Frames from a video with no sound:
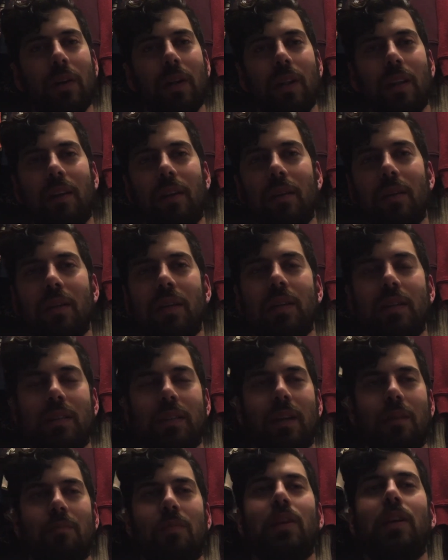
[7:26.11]
a little
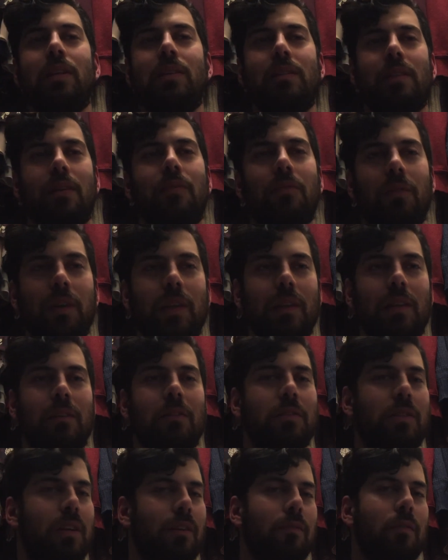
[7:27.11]
something different.
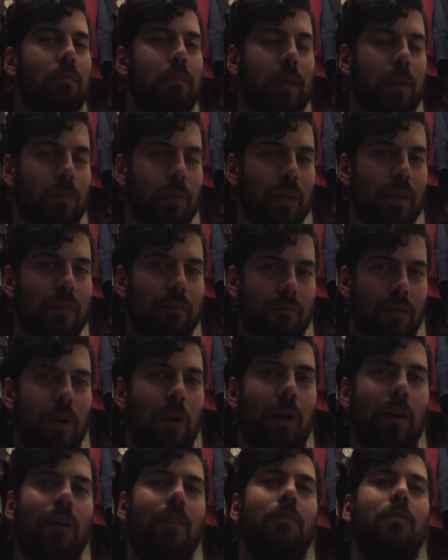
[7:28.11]
There's different people
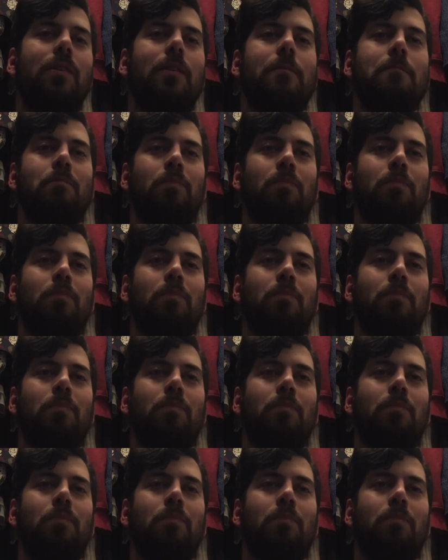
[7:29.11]
involved.